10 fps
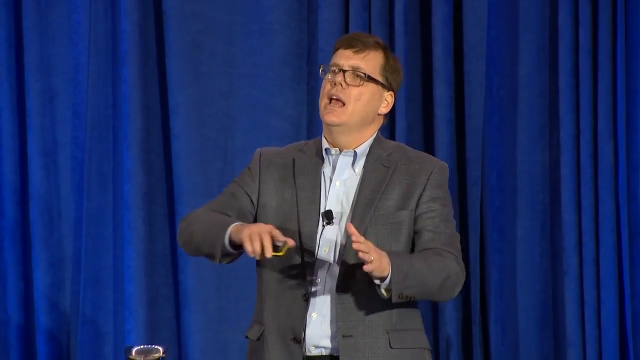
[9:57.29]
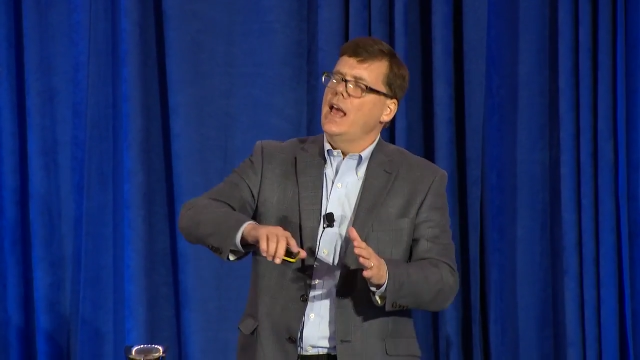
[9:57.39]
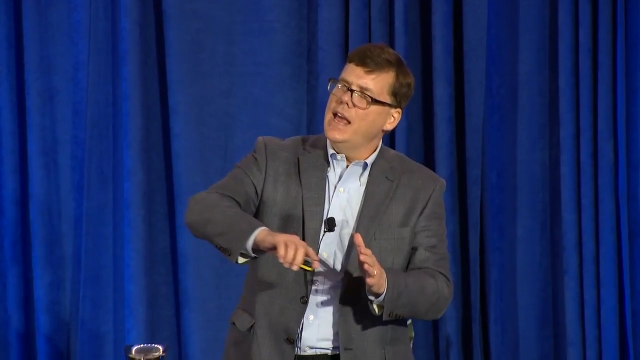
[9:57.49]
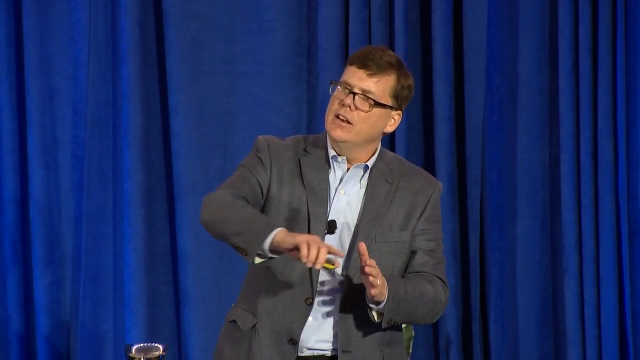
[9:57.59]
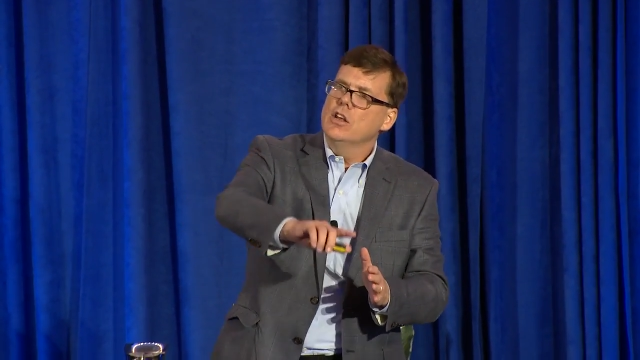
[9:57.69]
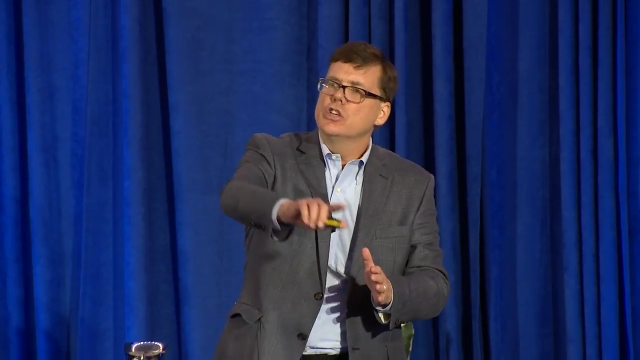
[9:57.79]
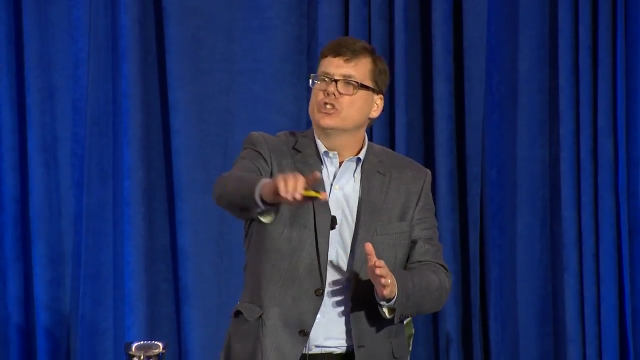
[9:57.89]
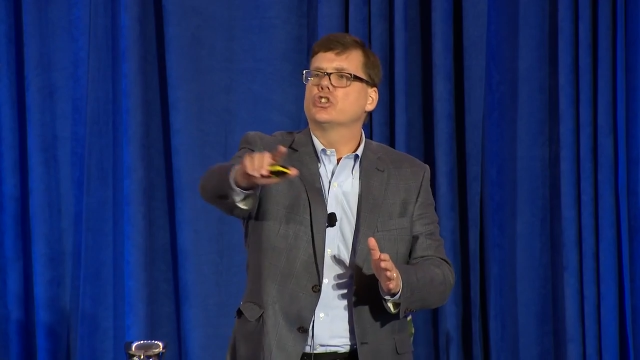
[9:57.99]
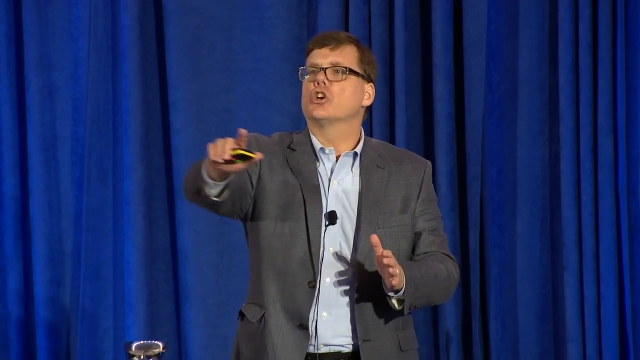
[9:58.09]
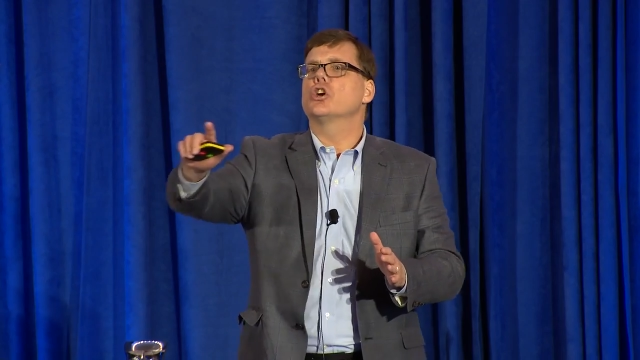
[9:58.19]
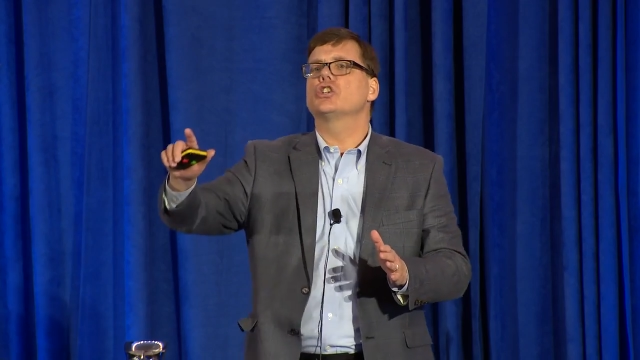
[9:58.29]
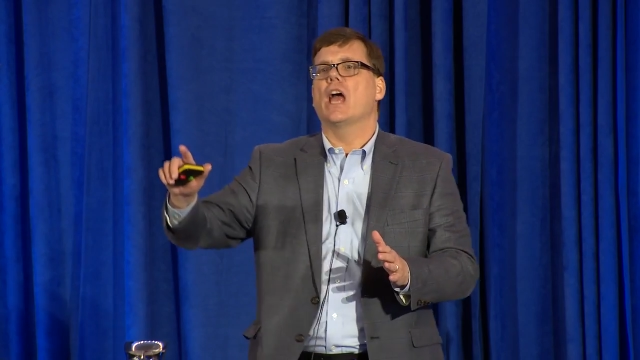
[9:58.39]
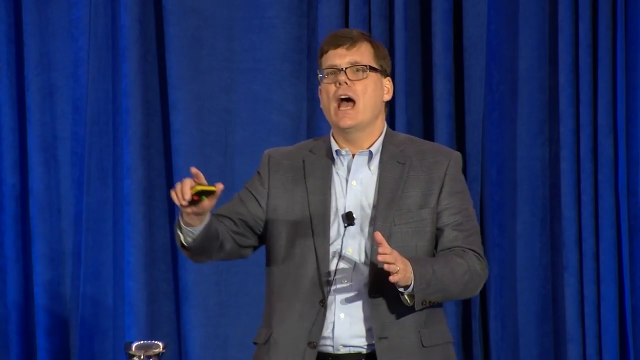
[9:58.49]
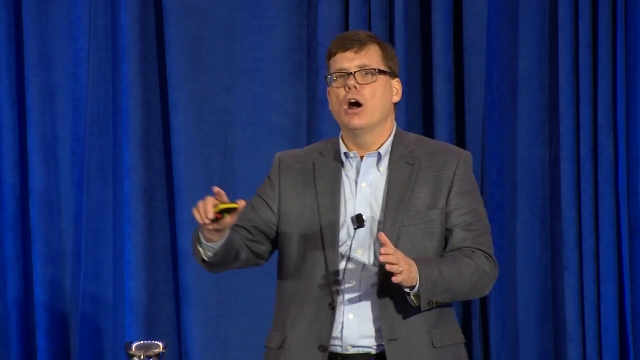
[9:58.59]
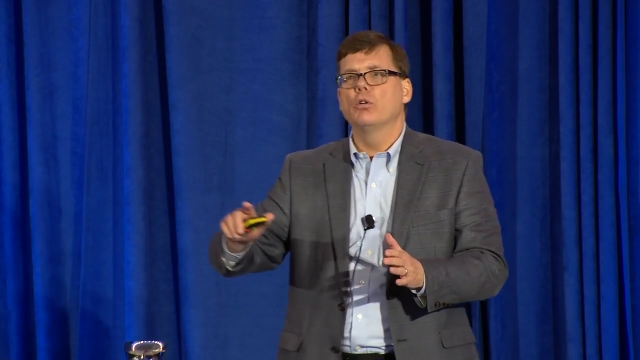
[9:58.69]
and search
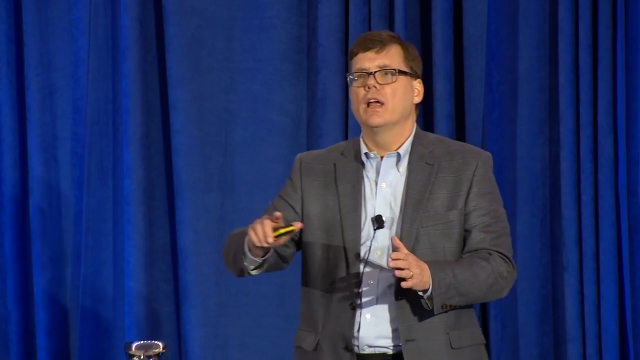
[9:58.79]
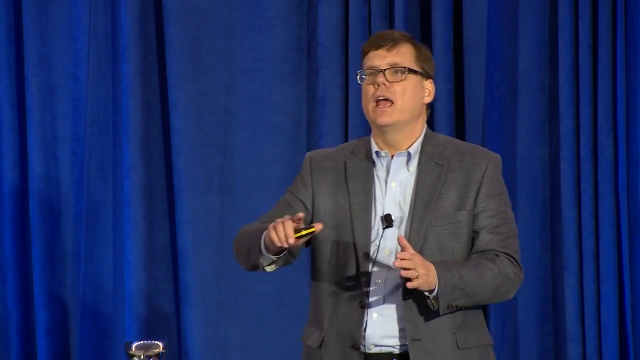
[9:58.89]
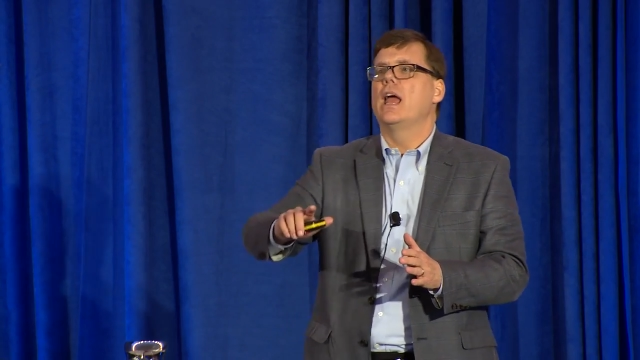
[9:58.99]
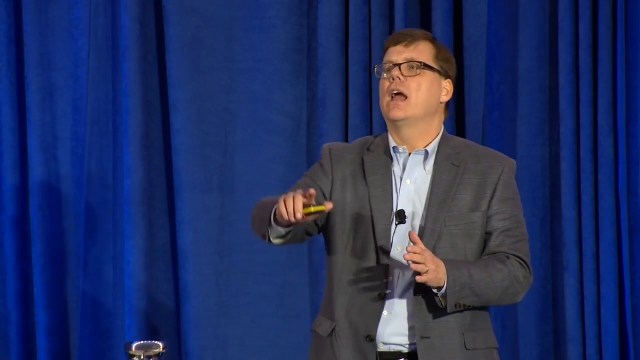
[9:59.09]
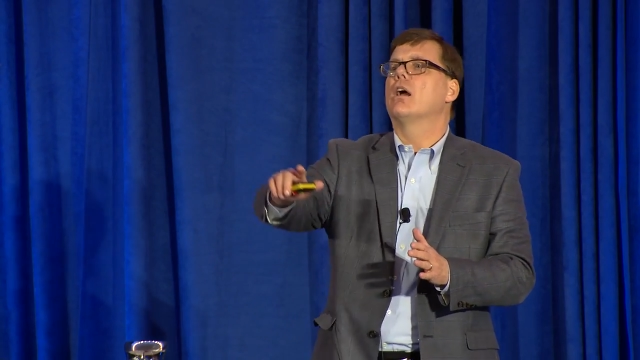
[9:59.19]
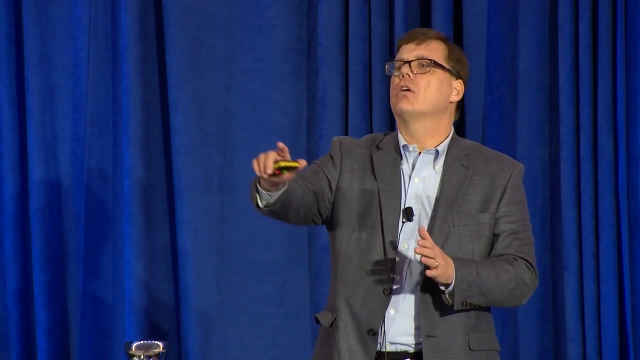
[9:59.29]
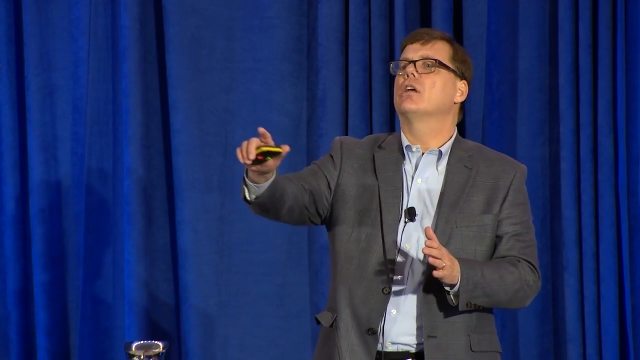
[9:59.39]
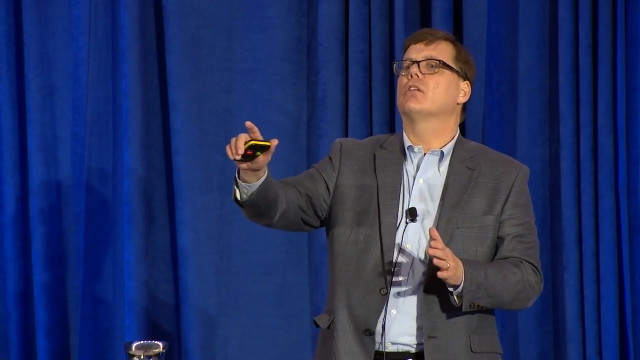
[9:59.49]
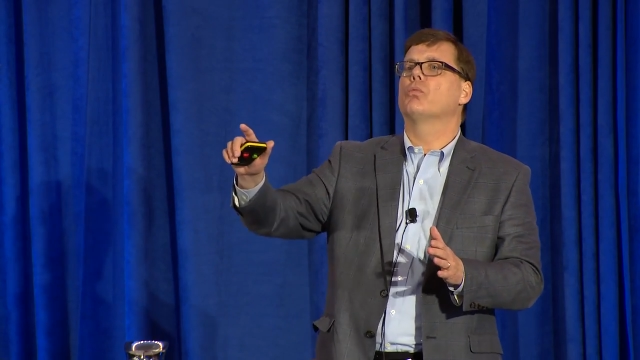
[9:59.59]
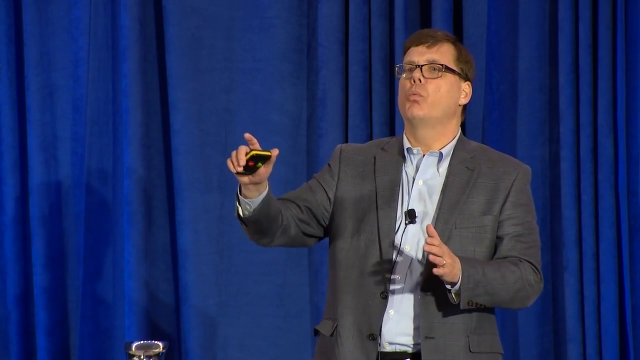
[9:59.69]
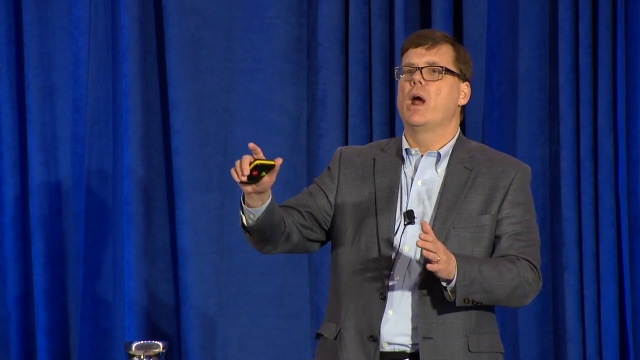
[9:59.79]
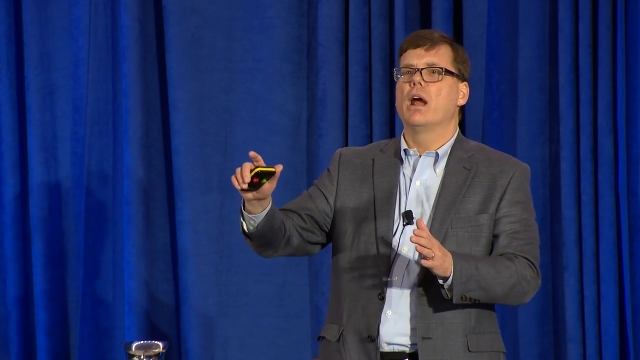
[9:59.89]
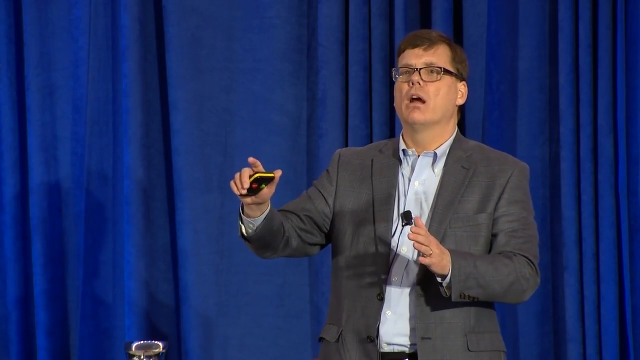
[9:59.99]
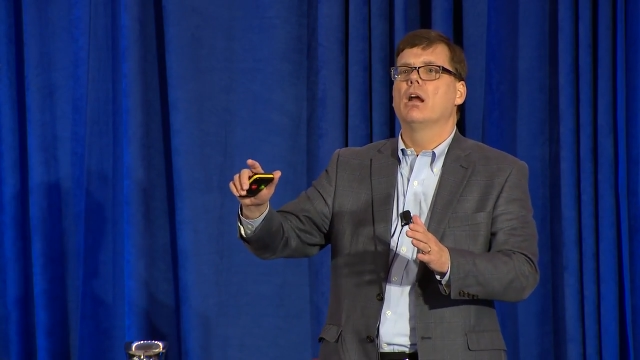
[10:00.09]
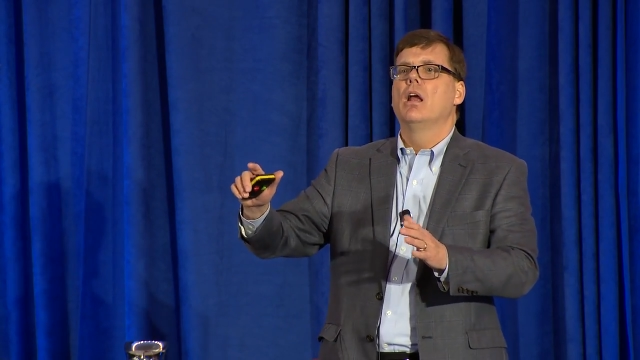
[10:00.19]
out areas
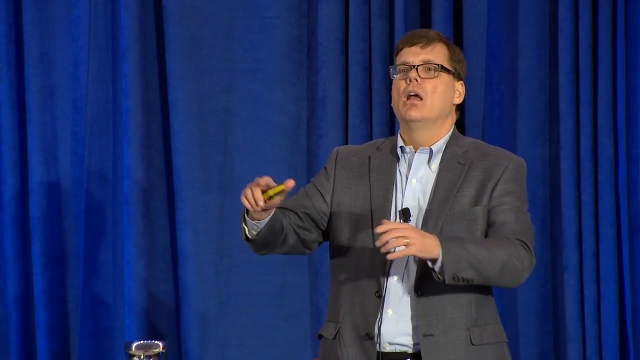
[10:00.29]
where